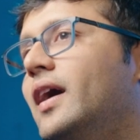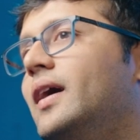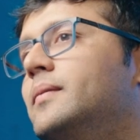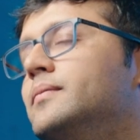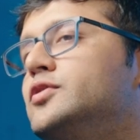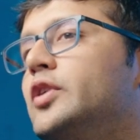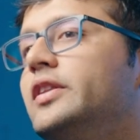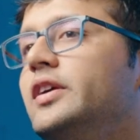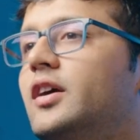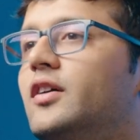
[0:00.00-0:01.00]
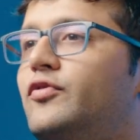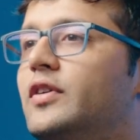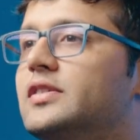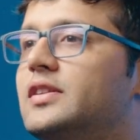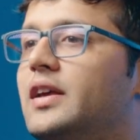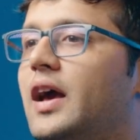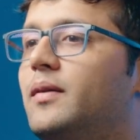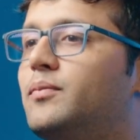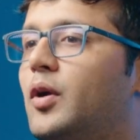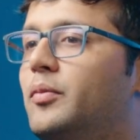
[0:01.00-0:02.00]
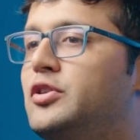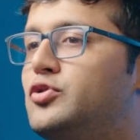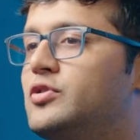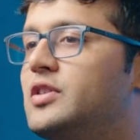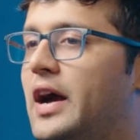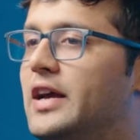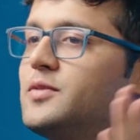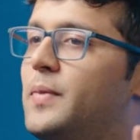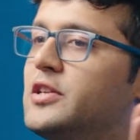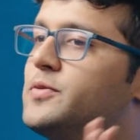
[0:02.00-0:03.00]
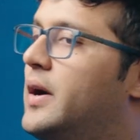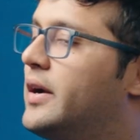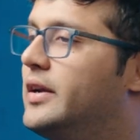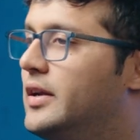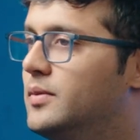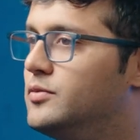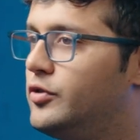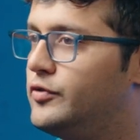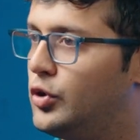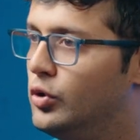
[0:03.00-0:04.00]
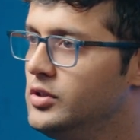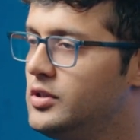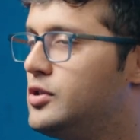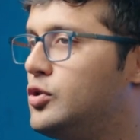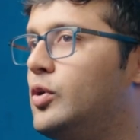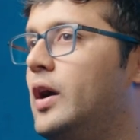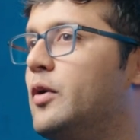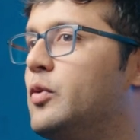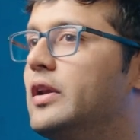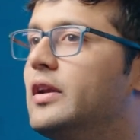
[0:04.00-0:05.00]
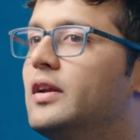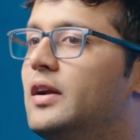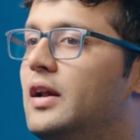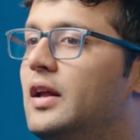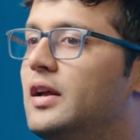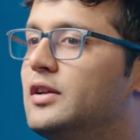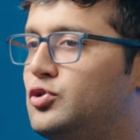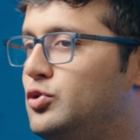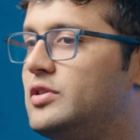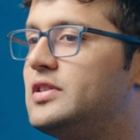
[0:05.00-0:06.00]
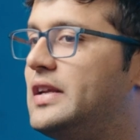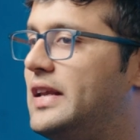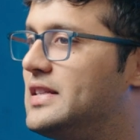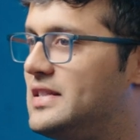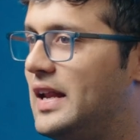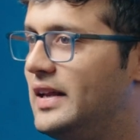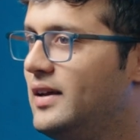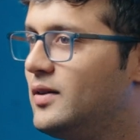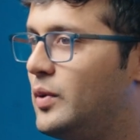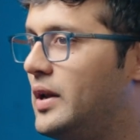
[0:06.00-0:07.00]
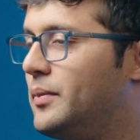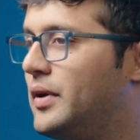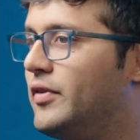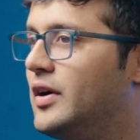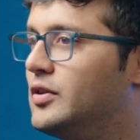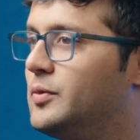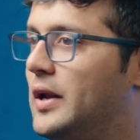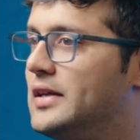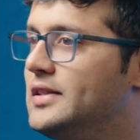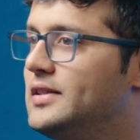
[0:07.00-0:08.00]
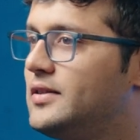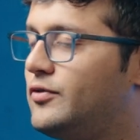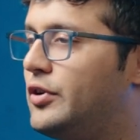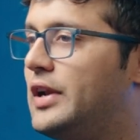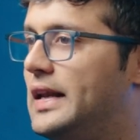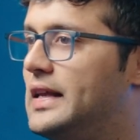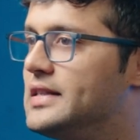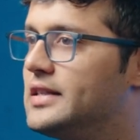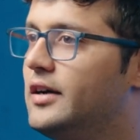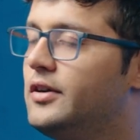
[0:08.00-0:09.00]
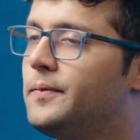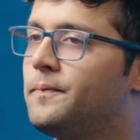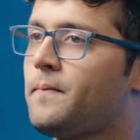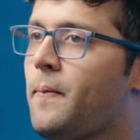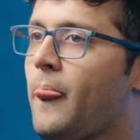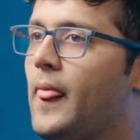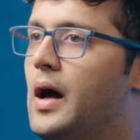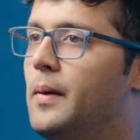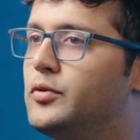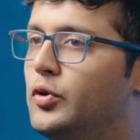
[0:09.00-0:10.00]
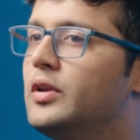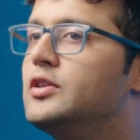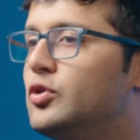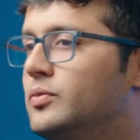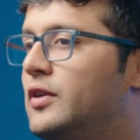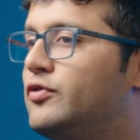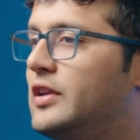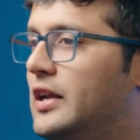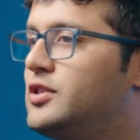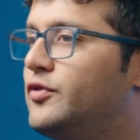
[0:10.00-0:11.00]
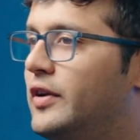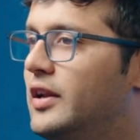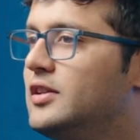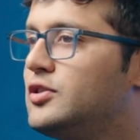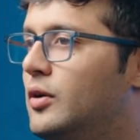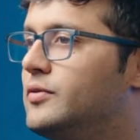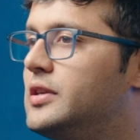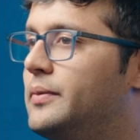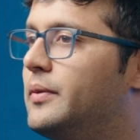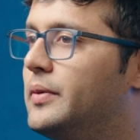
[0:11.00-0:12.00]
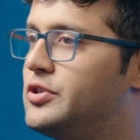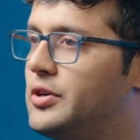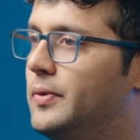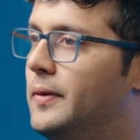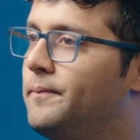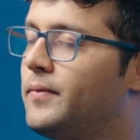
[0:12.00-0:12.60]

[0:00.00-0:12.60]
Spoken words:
so I think here firstly I'll probably choose the highest benchmark in terms of zones. So I will choose the city as Delhi when I'm giving out the prices for Delhi NCR. So you can assume that for the rest of India, this will obviously be a bit cheaper.